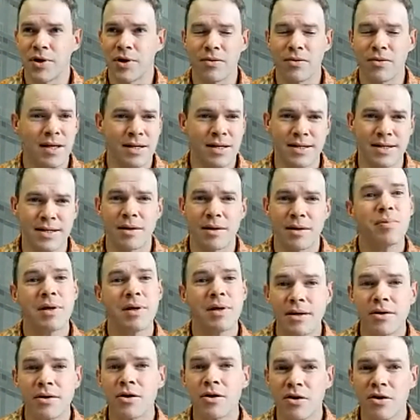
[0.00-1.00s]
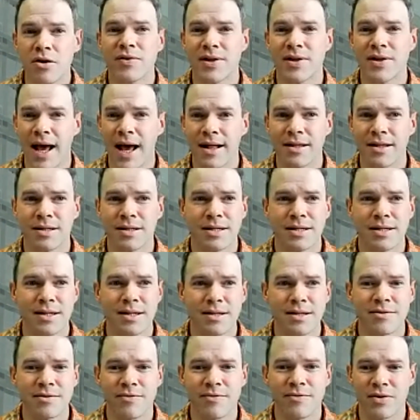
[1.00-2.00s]
things like p-curve
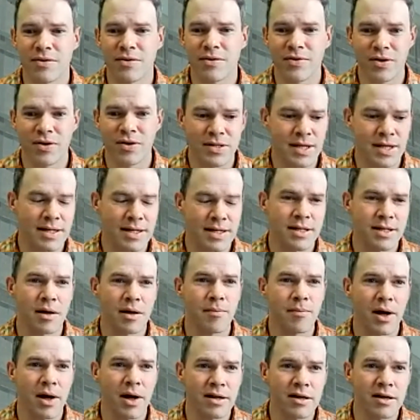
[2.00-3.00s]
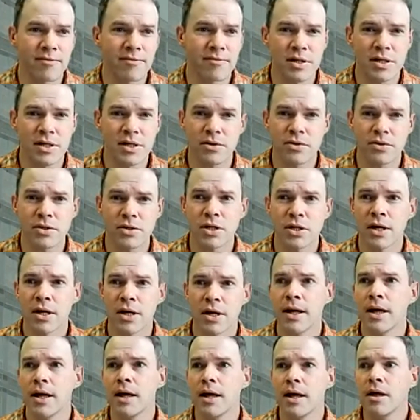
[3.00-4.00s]
analyses for assessing a body of research,
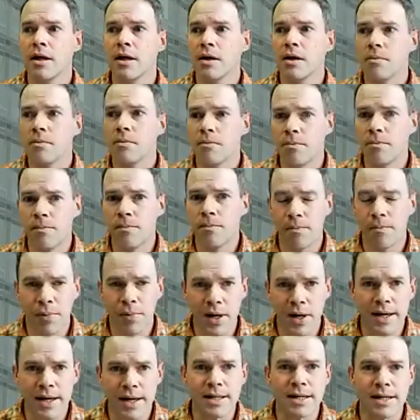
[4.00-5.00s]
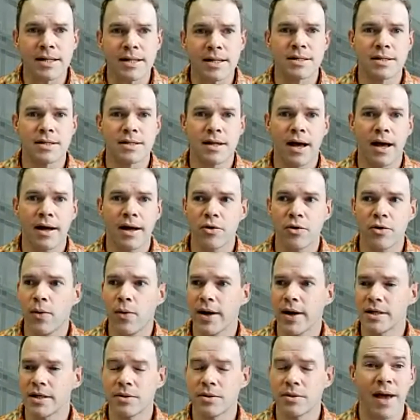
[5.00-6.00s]
but it's not
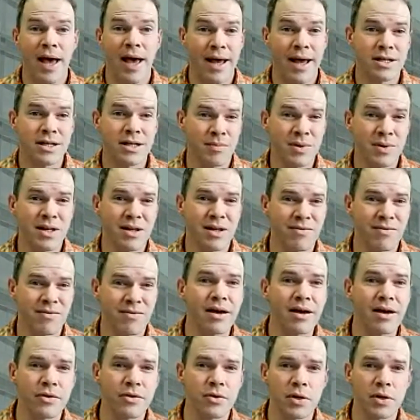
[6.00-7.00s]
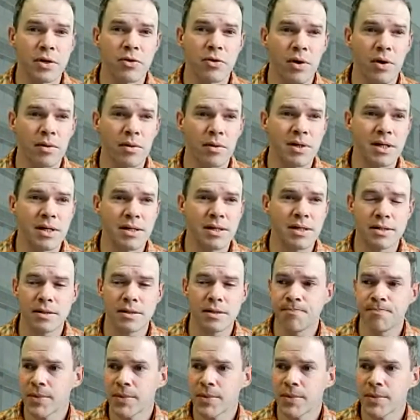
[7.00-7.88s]
quite as bad as many of the other QRPs.